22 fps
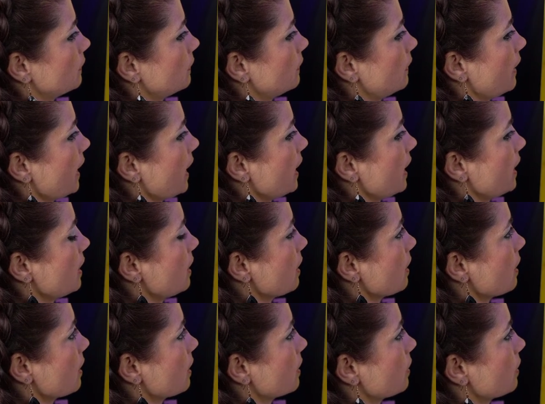they
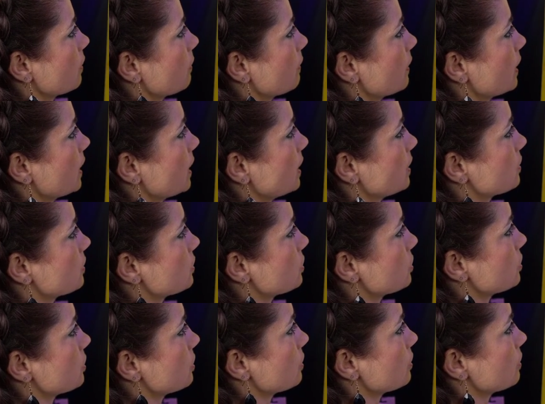are going
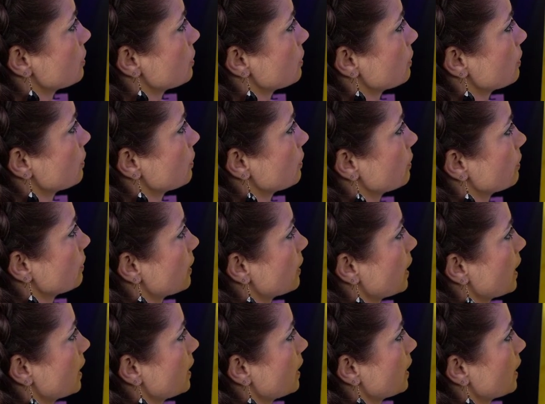to
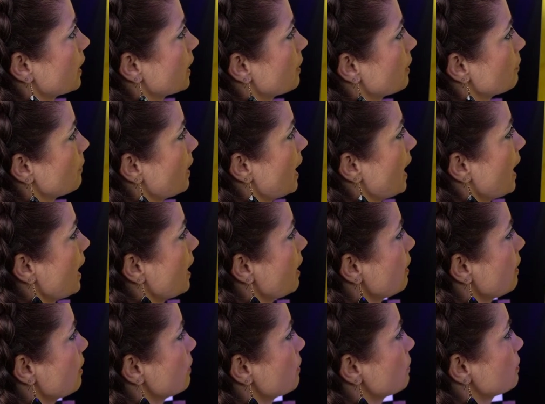kind of come
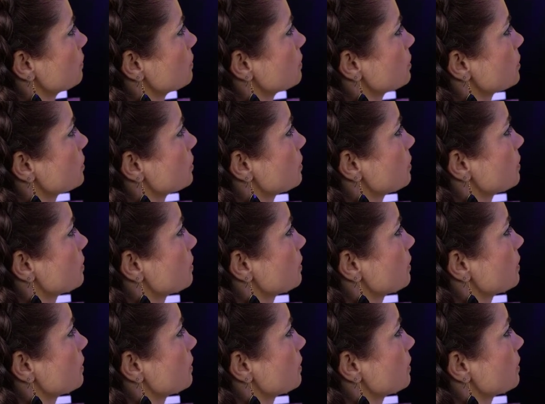out